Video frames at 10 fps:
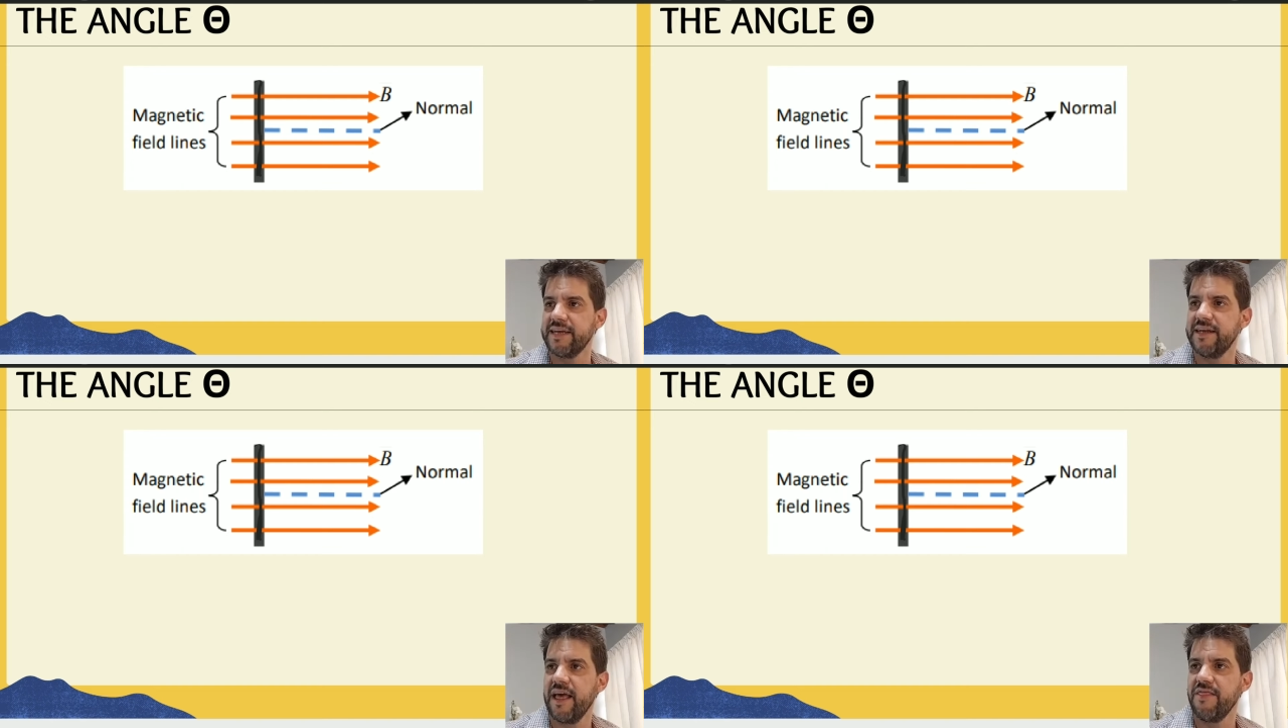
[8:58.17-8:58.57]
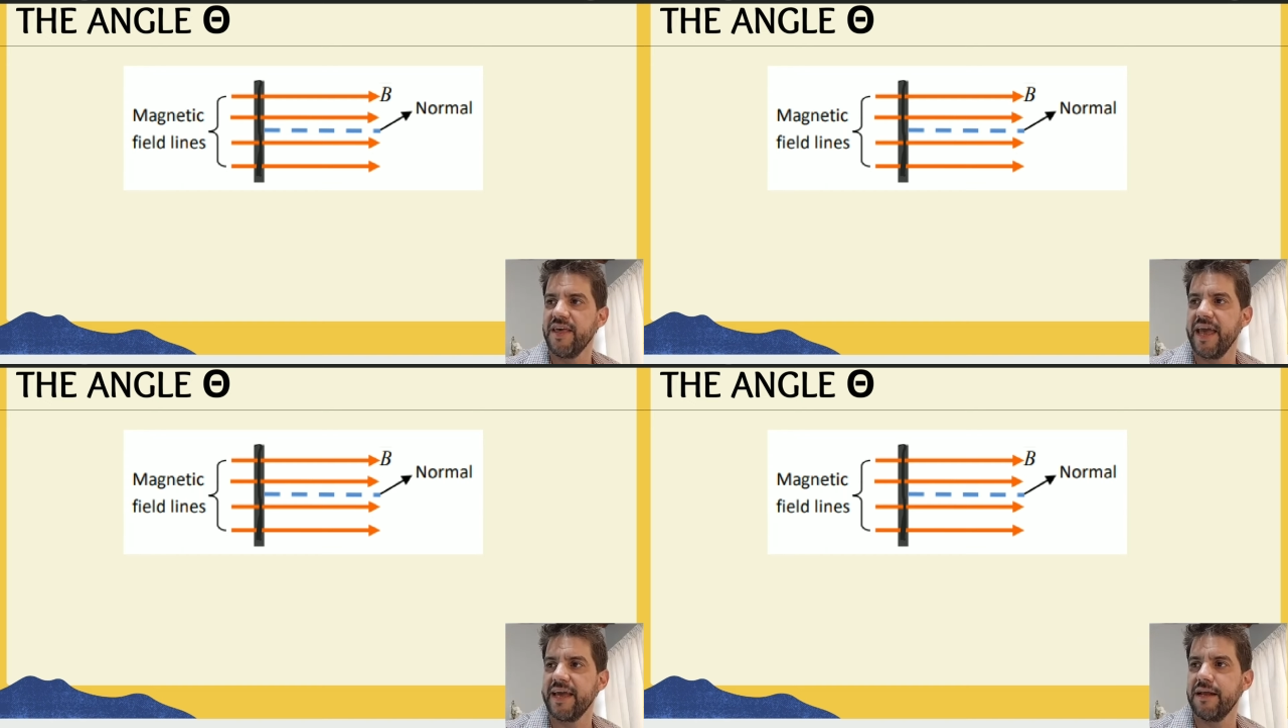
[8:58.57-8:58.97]
the
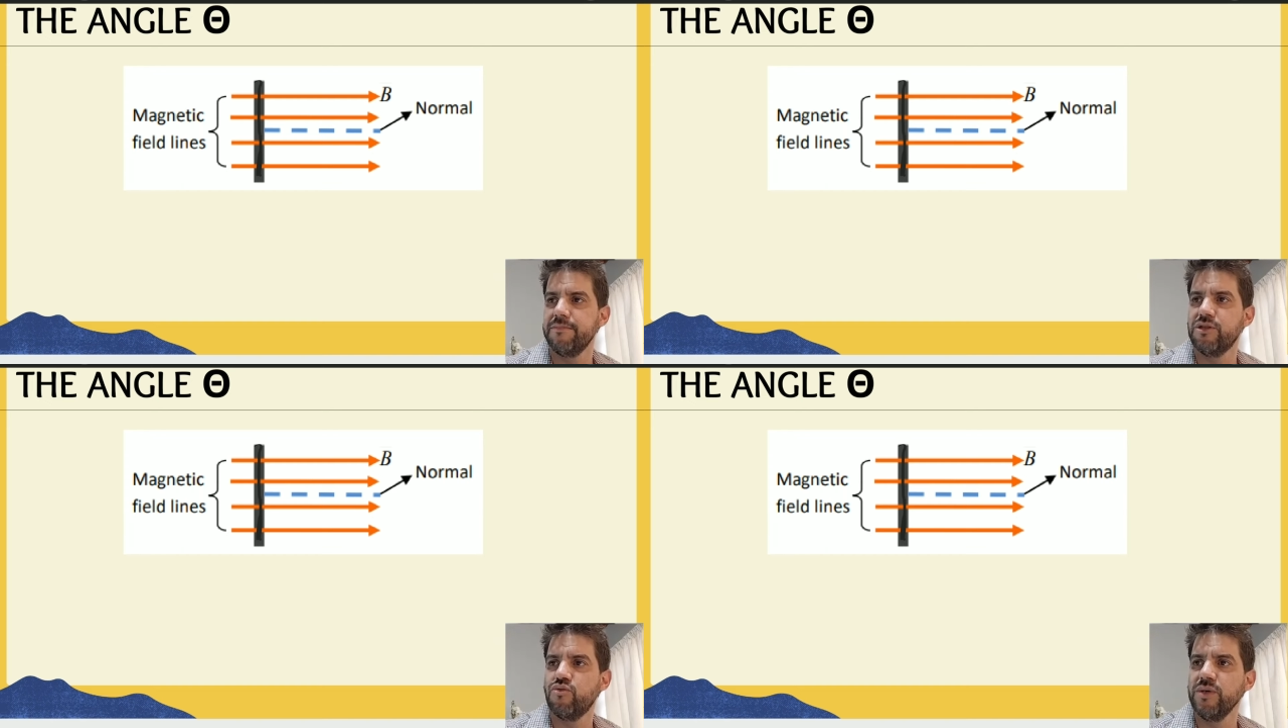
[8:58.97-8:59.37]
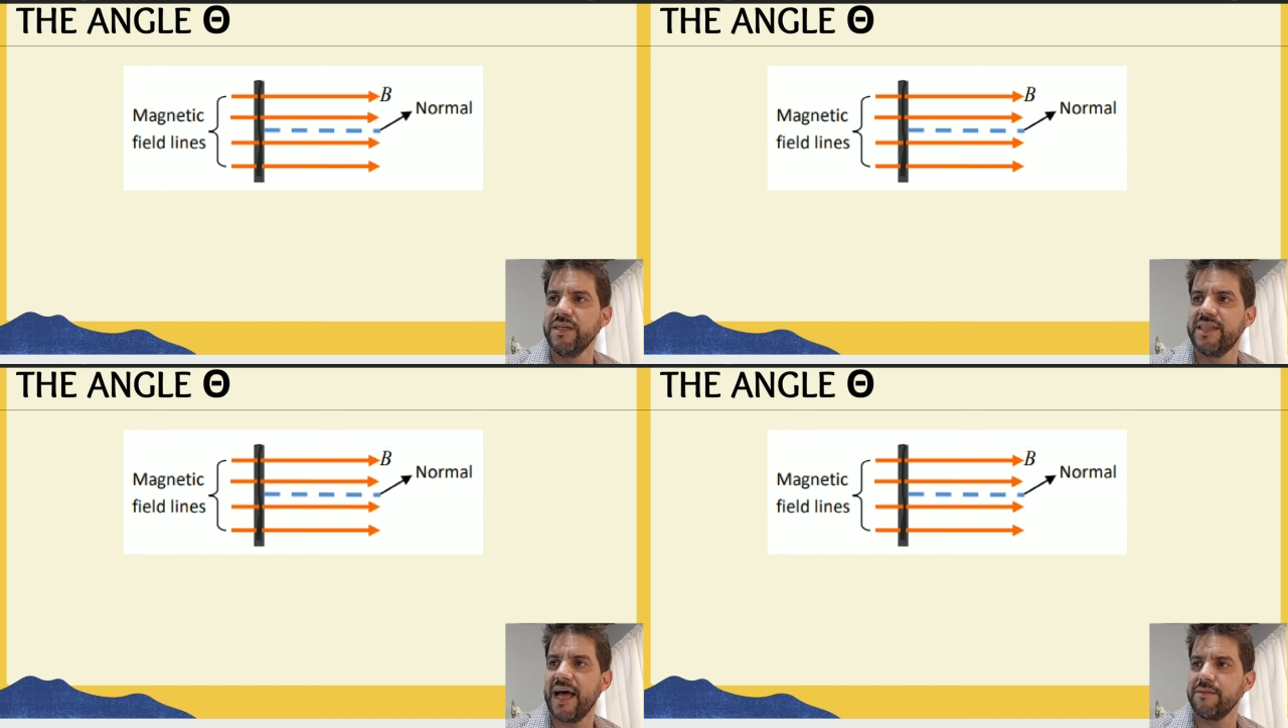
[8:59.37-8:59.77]
angle between
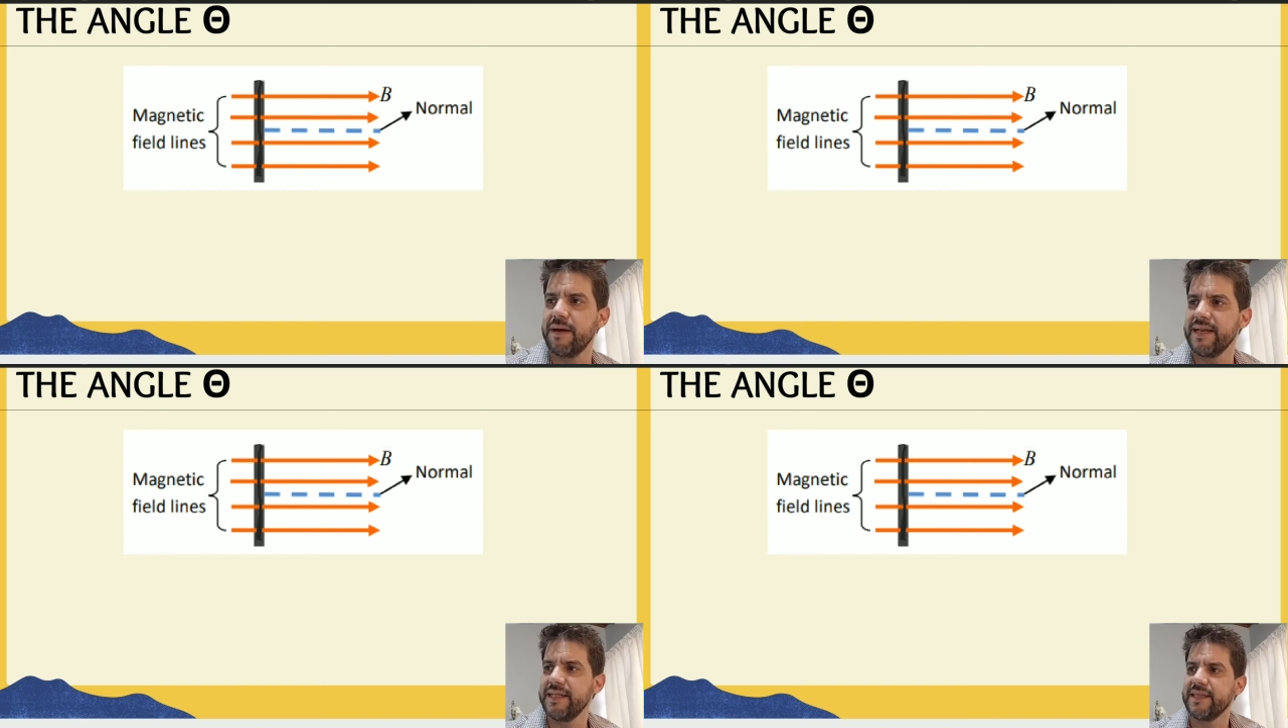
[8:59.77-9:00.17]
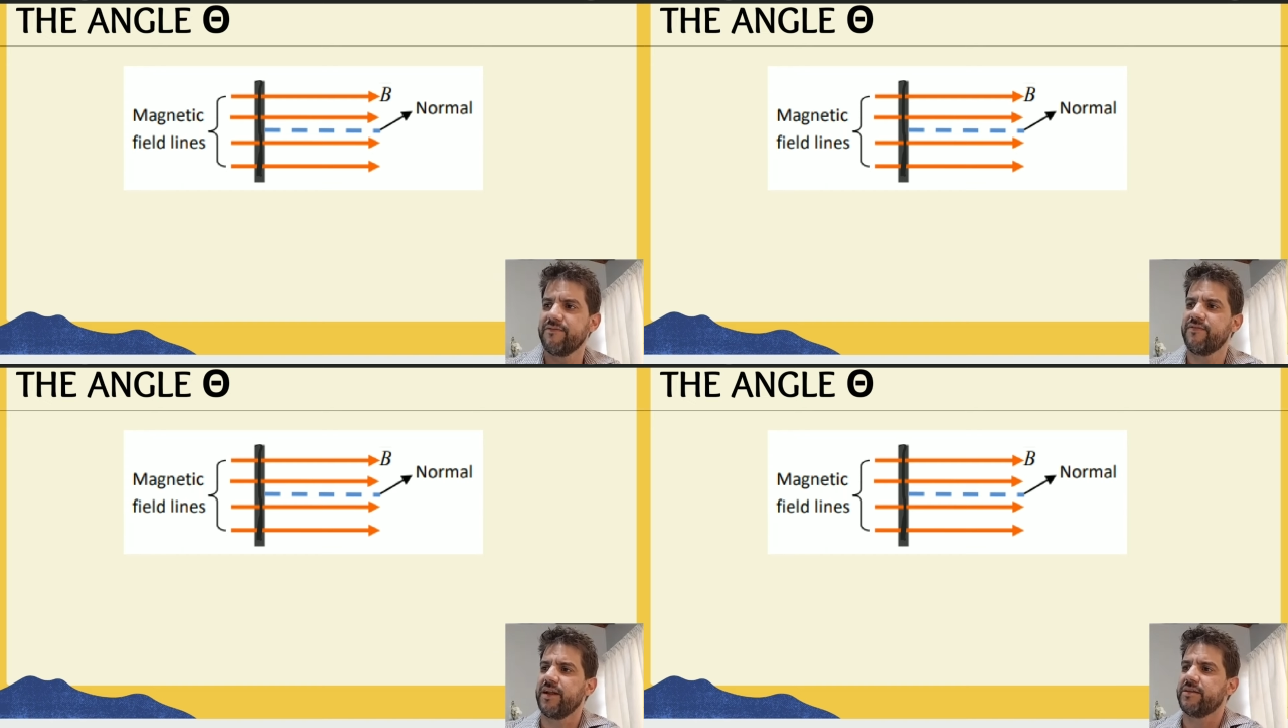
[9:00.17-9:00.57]
that magnetic
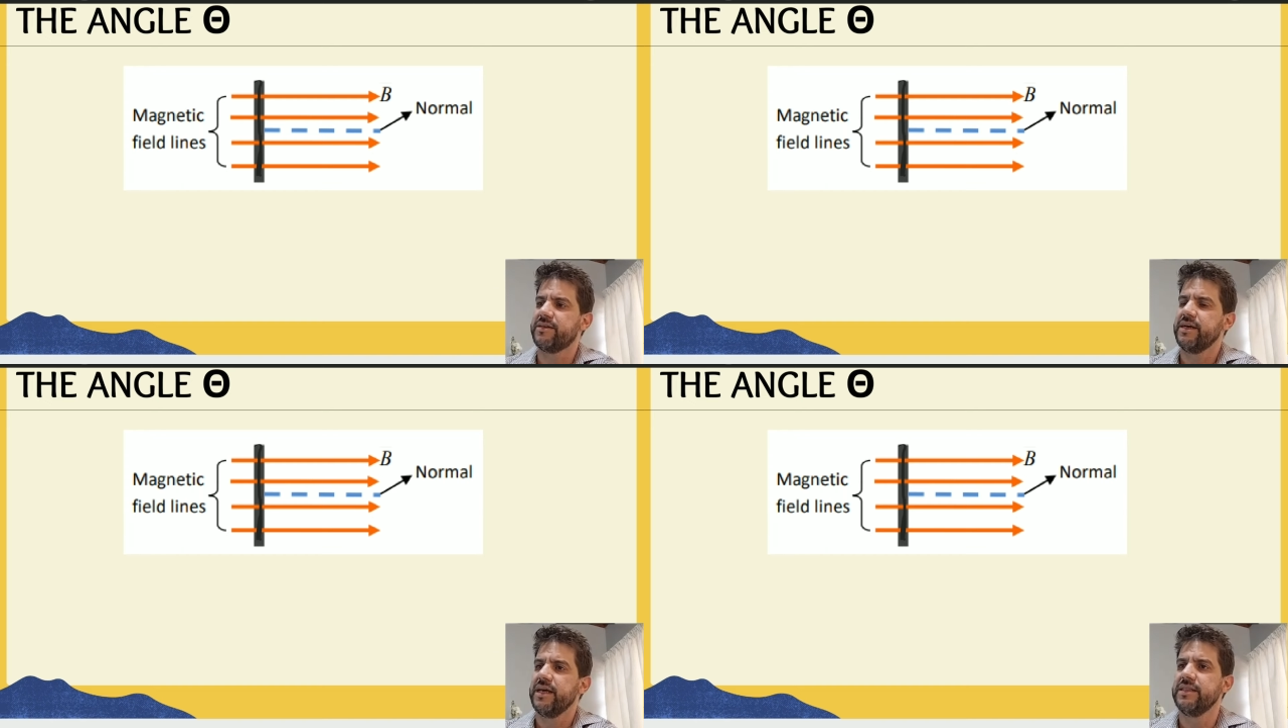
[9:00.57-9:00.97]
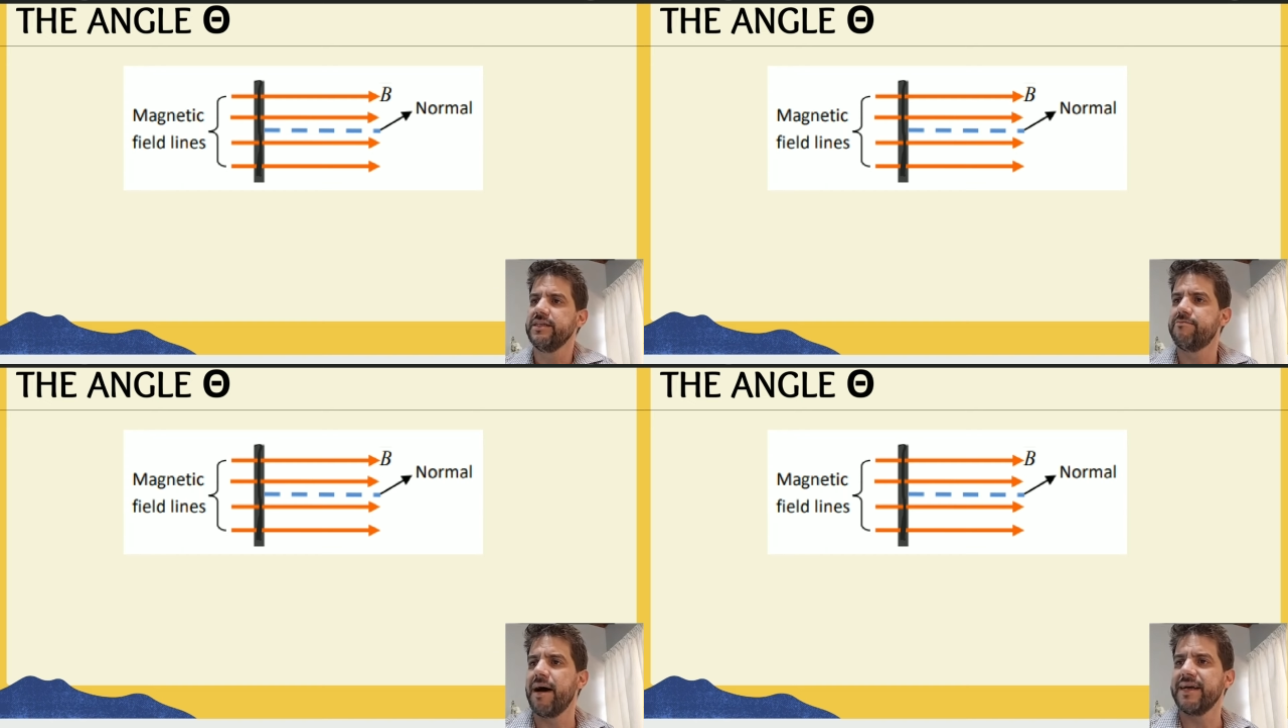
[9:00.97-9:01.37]
field, this
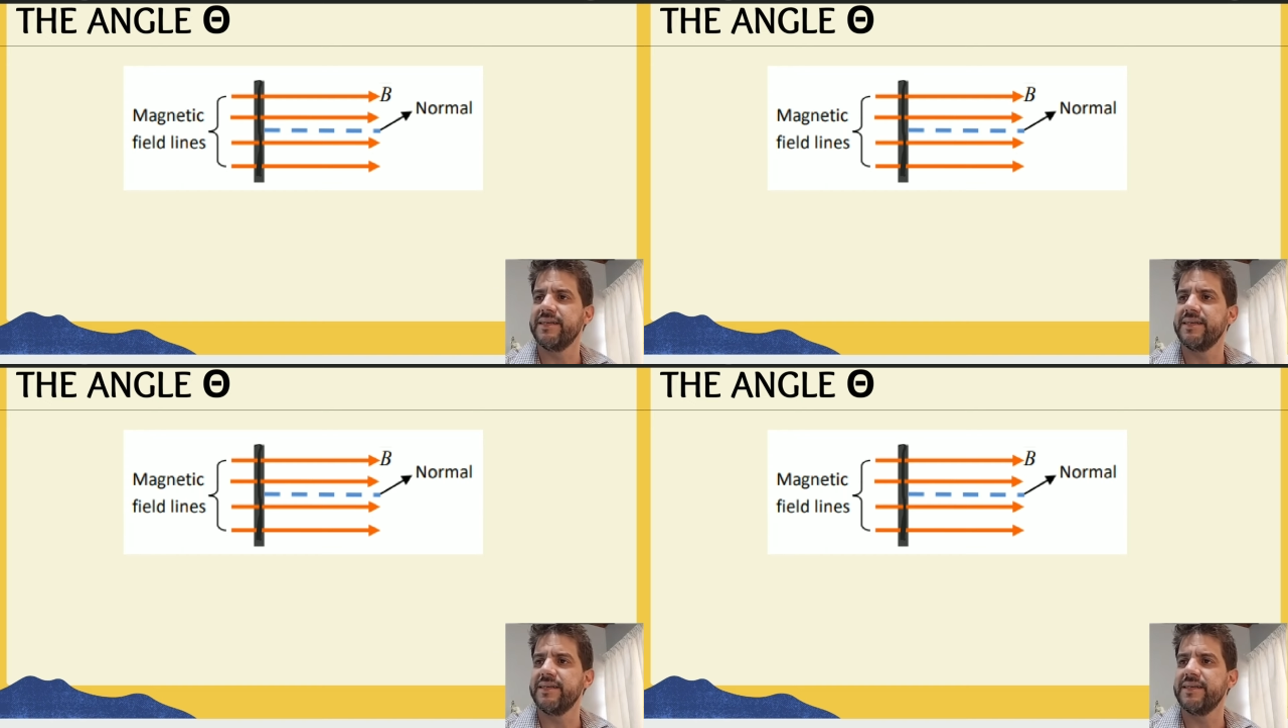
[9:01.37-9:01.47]
magnet,